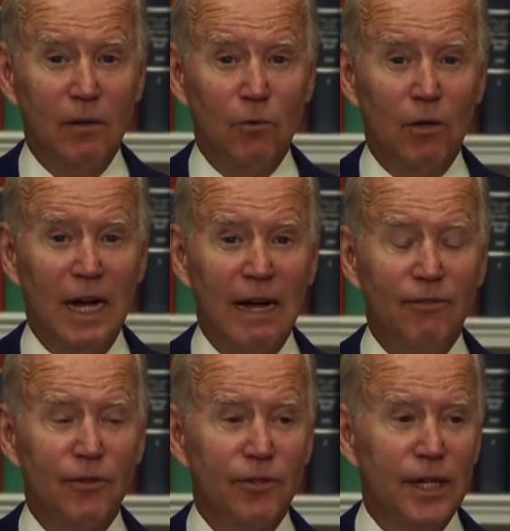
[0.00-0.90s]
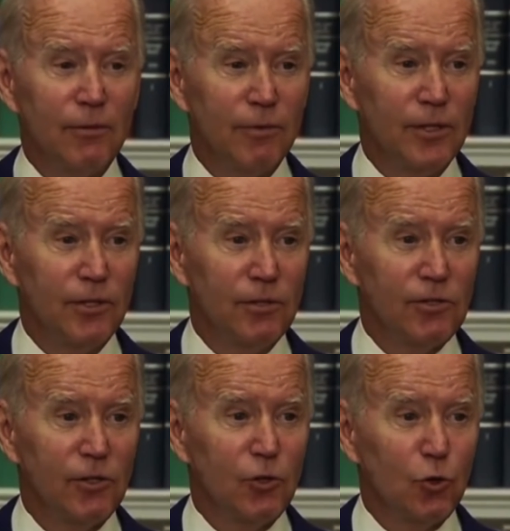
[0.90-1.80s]
will have their debt
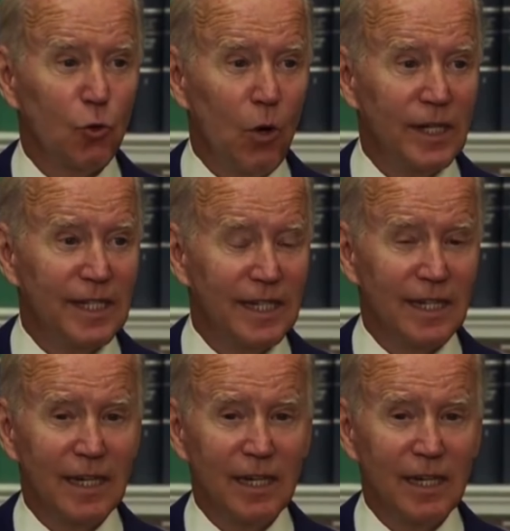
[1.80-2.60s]
reduced $20,000.